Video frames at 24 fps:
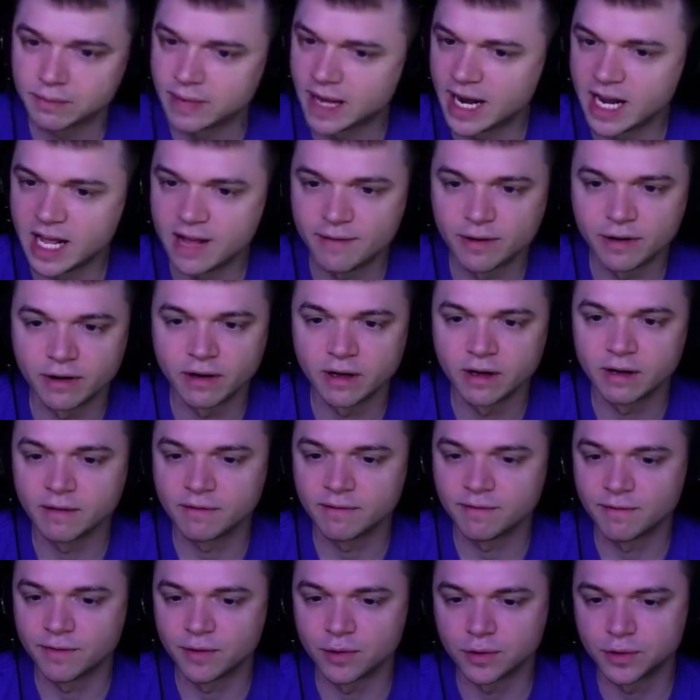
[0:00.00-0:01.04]
Not even a
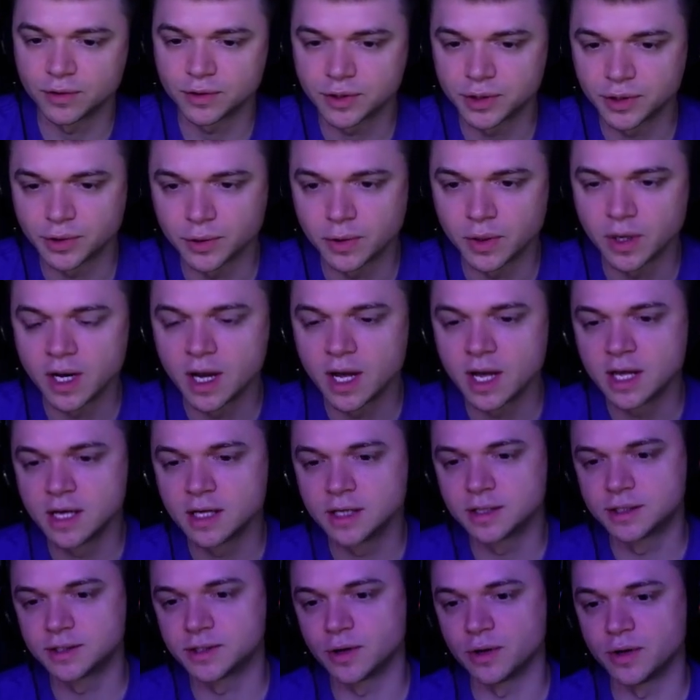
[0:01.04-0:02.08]
full two.
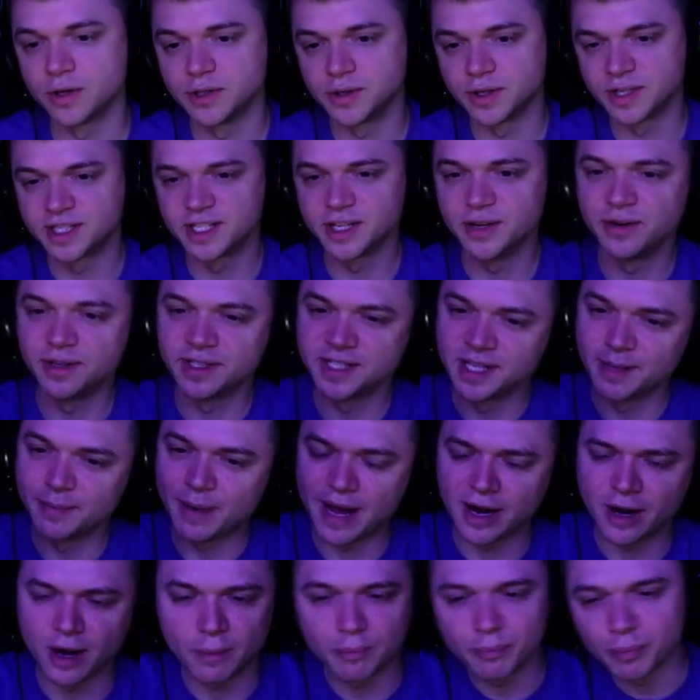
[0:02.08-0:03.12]
So as you can see, you can see the background.